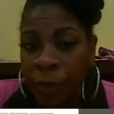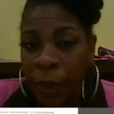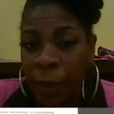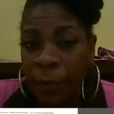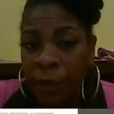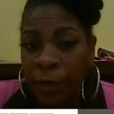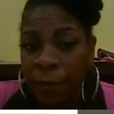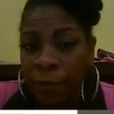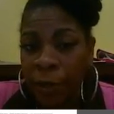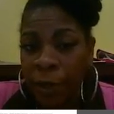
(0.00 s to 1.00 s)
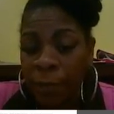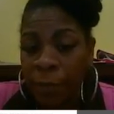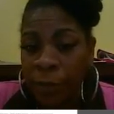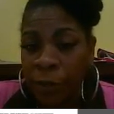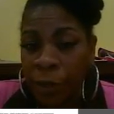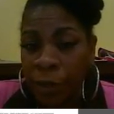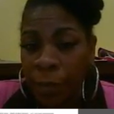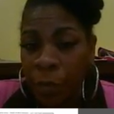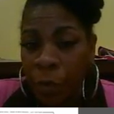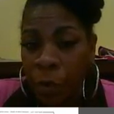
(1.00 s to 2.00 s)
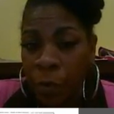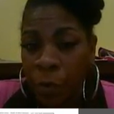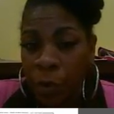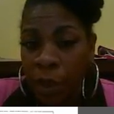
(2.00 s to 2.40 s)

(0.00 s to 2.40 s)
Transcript: How many of the numbers on the board were